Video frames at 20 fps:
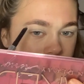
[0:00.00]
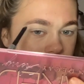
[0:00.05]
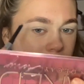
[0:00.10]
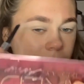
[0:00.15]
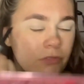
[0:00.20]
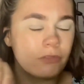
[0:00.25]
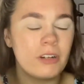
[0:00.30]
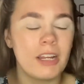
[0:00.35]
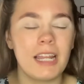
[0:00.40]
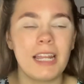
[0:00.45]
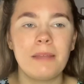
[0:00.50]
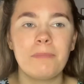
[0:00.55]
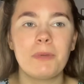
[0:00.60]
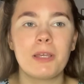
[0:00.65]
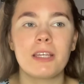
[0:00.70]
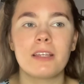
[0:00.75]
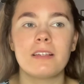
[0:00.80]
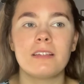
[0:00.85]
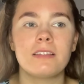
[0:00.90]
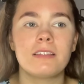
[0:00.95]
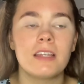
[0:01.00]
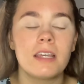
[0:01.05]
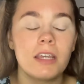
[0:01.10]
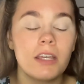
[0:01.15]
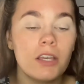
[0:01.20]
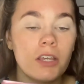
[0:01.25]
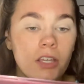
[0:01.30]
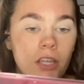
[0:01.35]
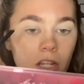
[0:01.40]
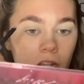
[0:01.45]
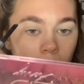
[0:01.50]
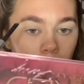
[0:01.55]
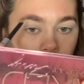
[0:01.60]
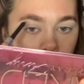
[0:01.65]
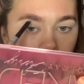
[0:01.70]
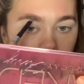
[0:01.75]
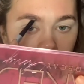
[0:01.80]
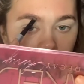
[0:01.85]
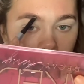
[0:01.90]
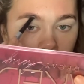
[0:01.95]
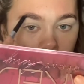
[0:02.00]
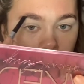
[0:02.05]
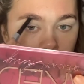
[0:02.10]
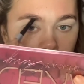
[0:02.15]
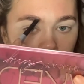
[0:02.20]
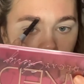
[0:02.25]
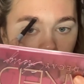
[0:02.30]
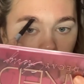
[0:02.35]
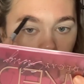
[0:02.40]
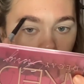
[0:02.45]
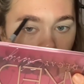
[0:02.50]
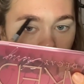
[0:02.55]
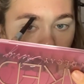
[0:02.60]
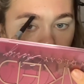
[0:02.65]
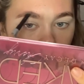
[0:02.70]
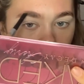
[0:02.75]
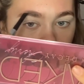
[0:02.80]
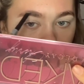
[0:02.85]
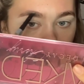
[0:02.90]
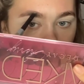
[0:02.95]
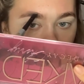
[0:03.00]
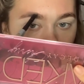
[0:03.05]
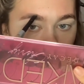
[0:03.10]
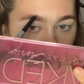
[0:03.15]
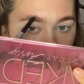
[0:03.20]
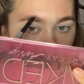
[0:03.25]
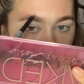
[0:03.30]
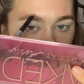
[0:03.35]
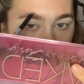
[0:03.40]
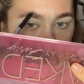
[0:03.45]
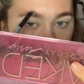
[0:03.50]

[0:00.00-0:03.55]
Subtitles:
really, because you don't want to be out too long, and